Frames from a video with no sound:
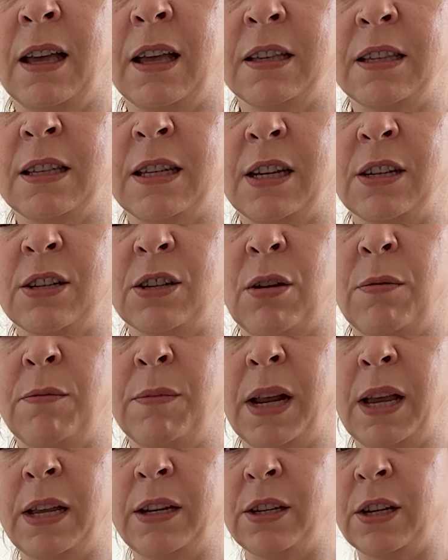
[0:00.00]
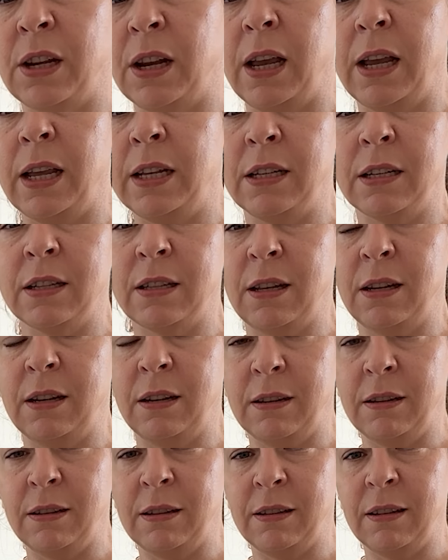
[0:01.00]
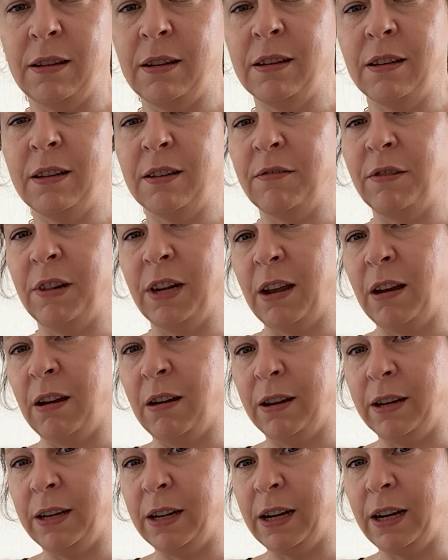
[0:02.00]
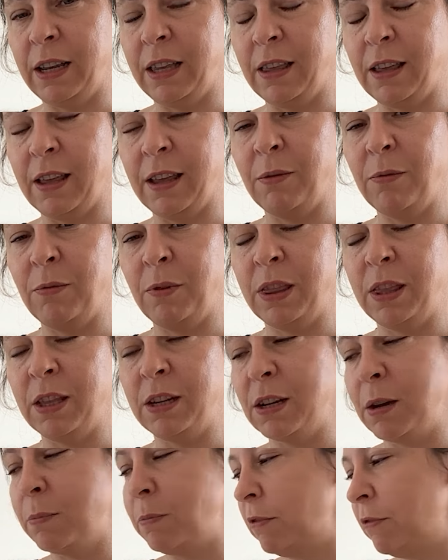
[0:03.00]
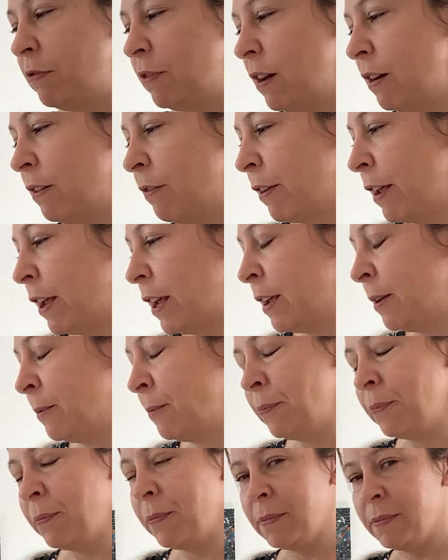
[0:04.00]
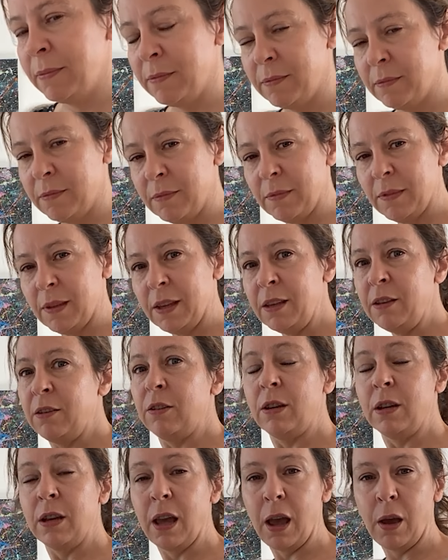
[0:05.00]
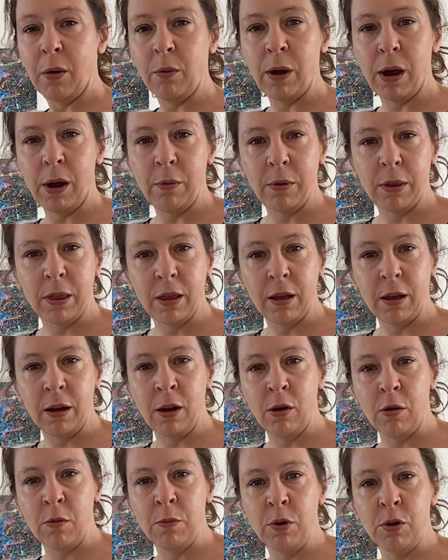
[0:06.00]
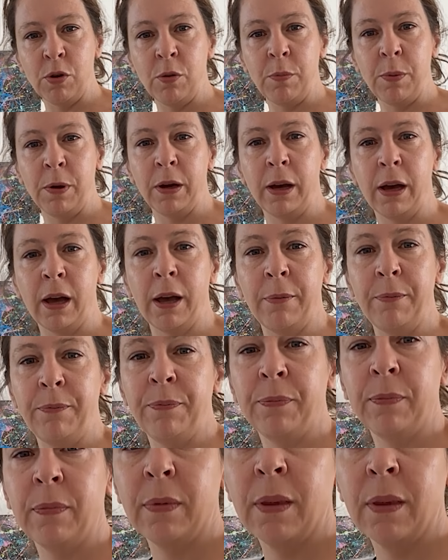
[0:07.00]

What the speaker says: stitch combination, it doesn't really hide anything. With the double fluff, you can get away with a lot more. But I